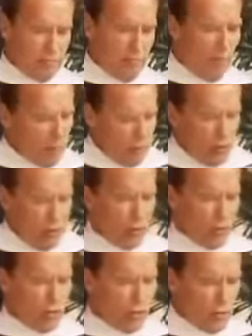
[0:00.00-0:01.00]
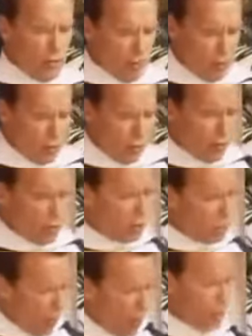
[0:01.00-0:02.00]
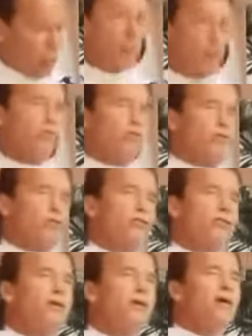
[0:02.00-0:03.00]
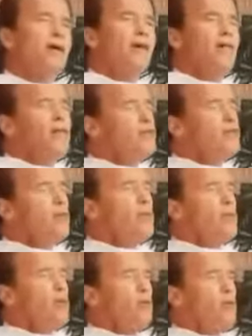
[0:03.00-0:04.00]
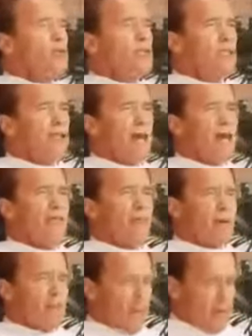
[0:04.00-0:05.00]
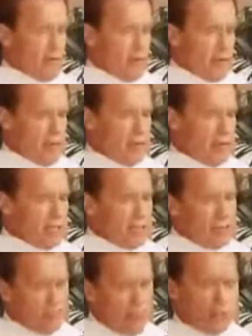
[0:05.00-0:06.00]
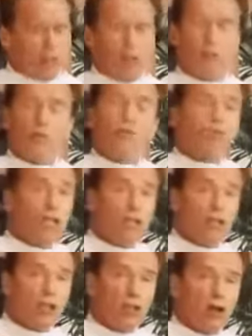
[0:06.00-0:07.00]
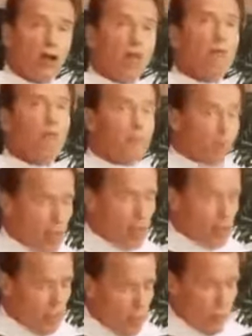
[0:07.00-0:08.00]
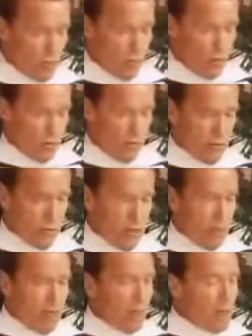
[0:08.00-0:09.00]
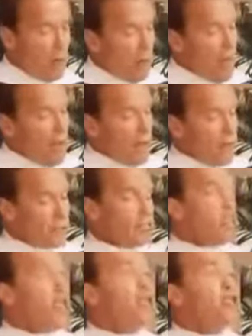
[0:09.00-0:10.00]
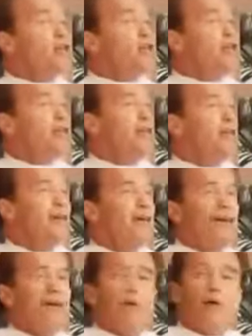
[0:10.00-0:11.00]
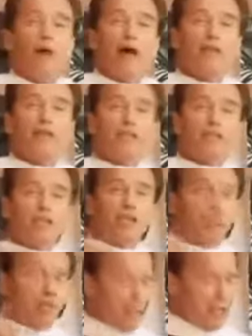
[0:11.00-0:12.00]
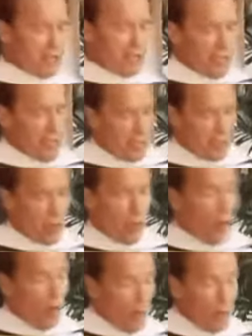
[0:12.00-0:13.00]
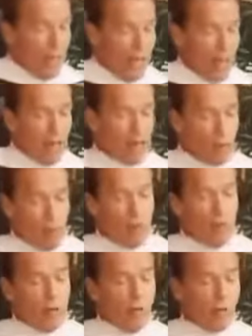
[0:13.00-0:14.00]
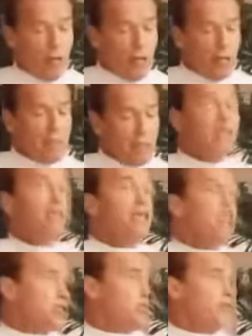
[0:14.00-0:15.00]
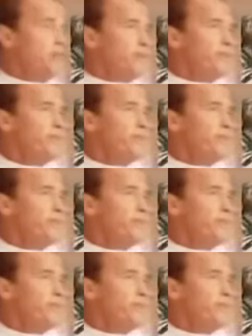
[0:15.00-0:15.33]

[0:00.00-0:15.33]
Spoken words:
And of course, rule number two is break the rules. We have so many rules in life about everything. I say break the rules, not the law, but break the rules. My wife has a T-shirt. My wife has a T-shirt that says, well-behaved women rarely make history.